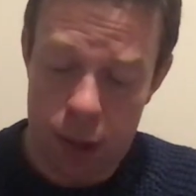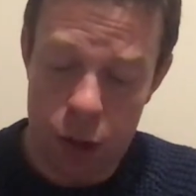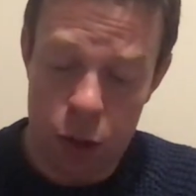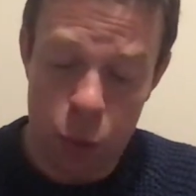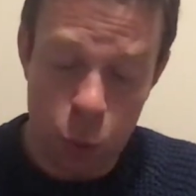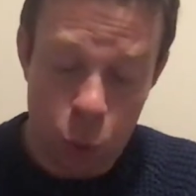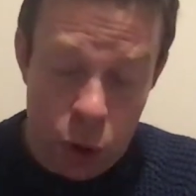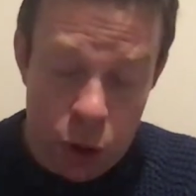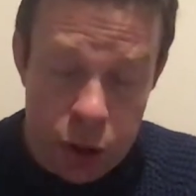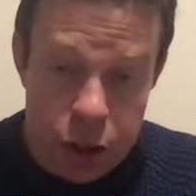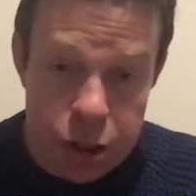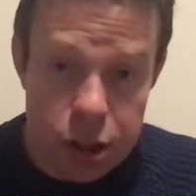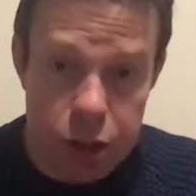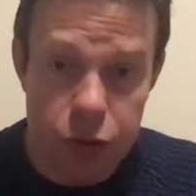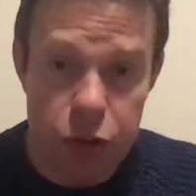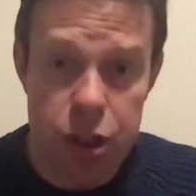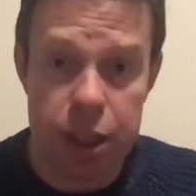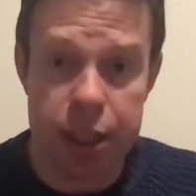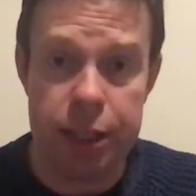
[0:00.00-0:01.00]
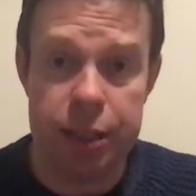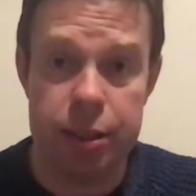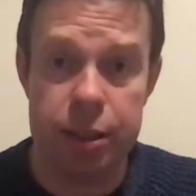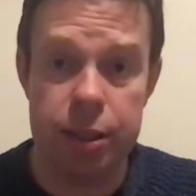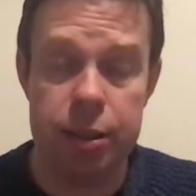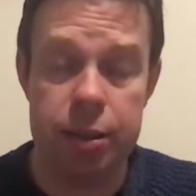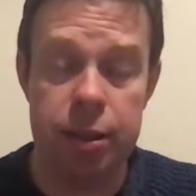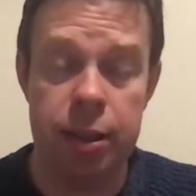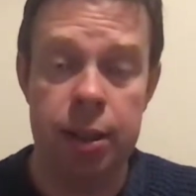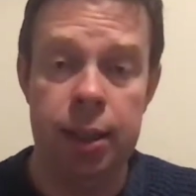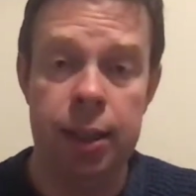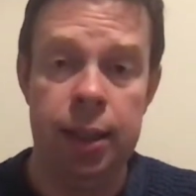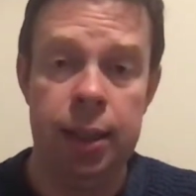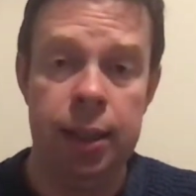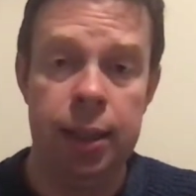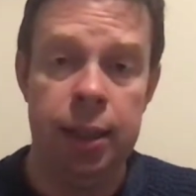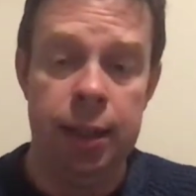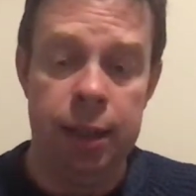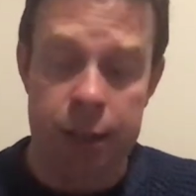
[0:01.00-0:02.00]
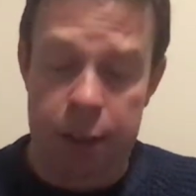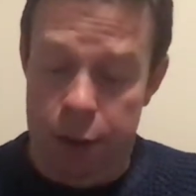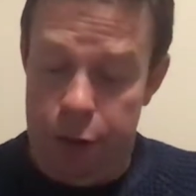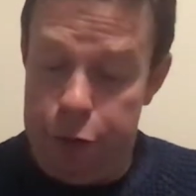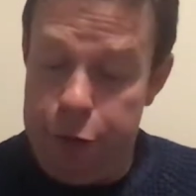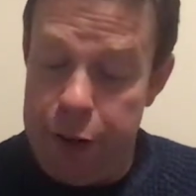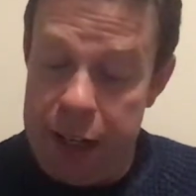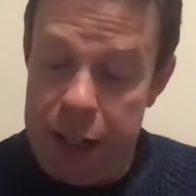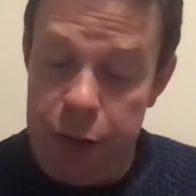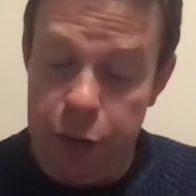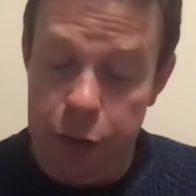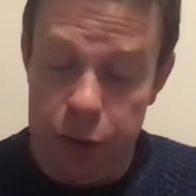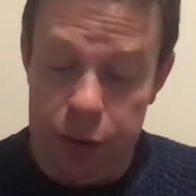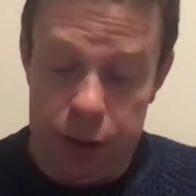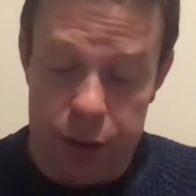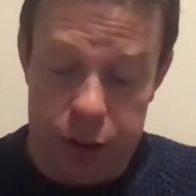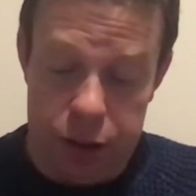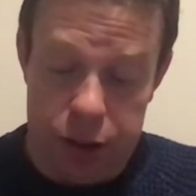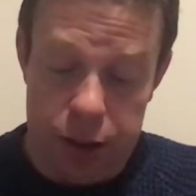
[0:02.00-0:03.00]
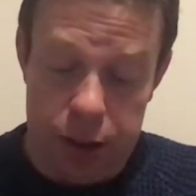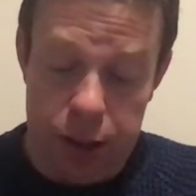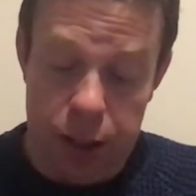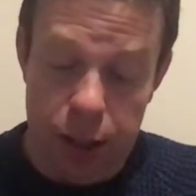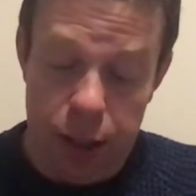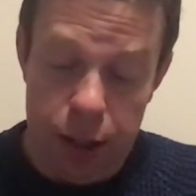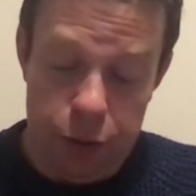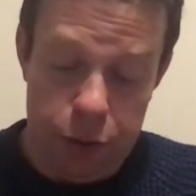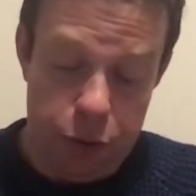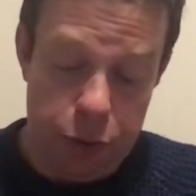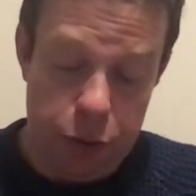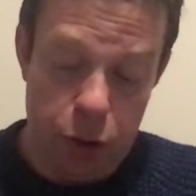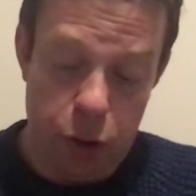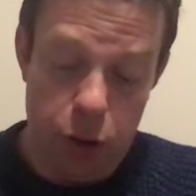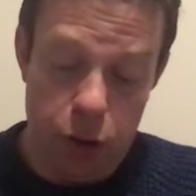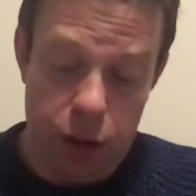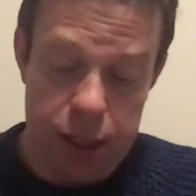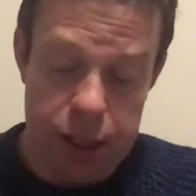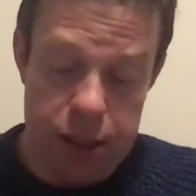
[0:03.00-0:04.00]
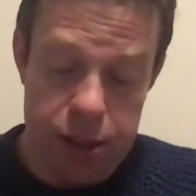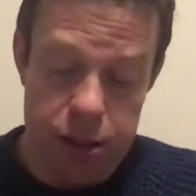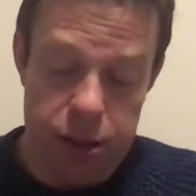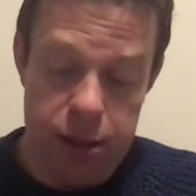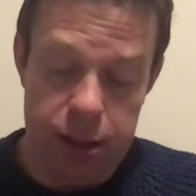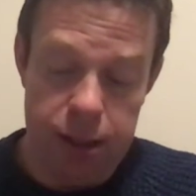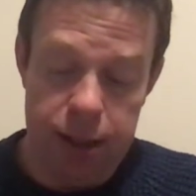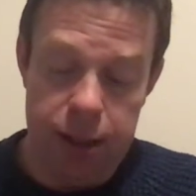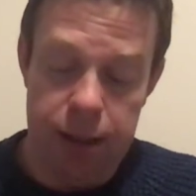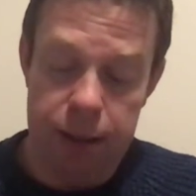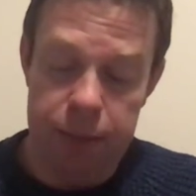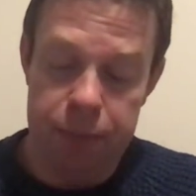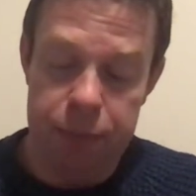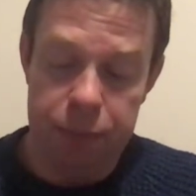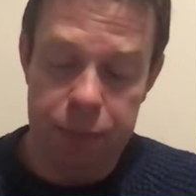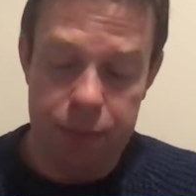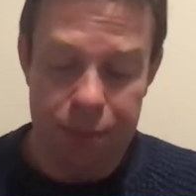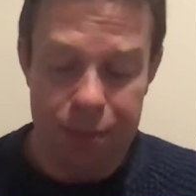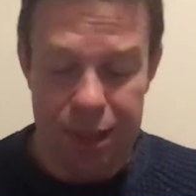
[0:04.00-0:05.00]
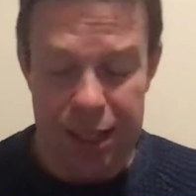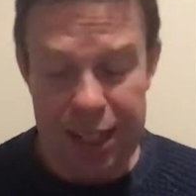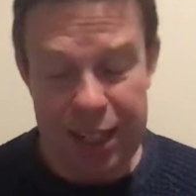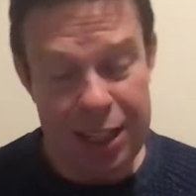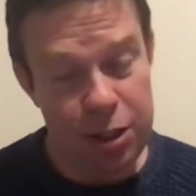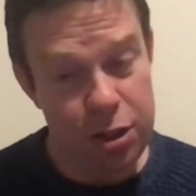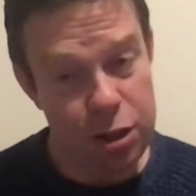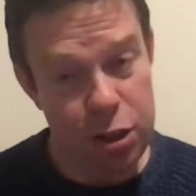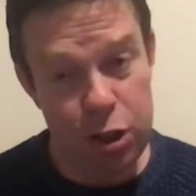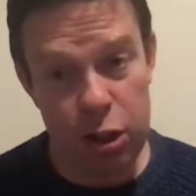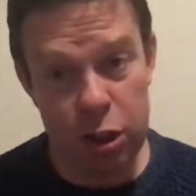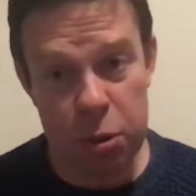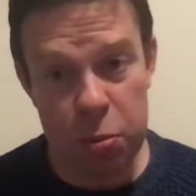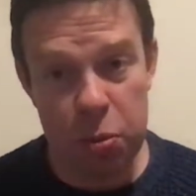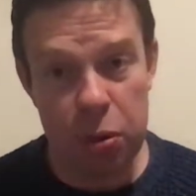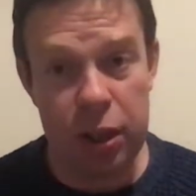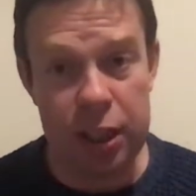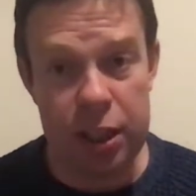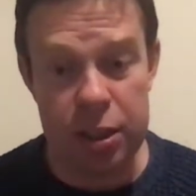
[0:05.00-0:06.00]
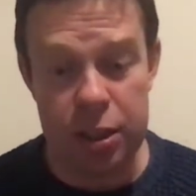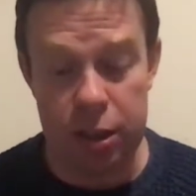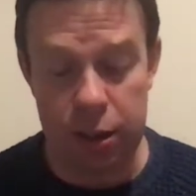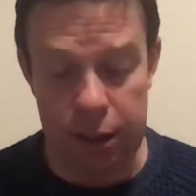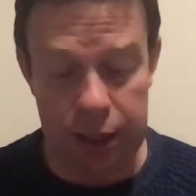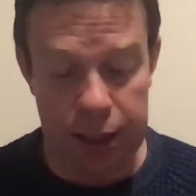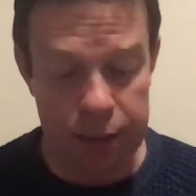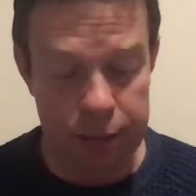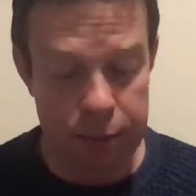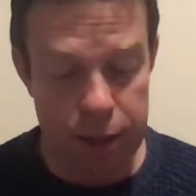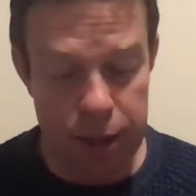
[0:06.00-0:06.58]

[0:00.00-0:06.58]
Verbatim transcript: the words of Jesus, faithfulness to the love of Christ. Um, it's just pretty stunning.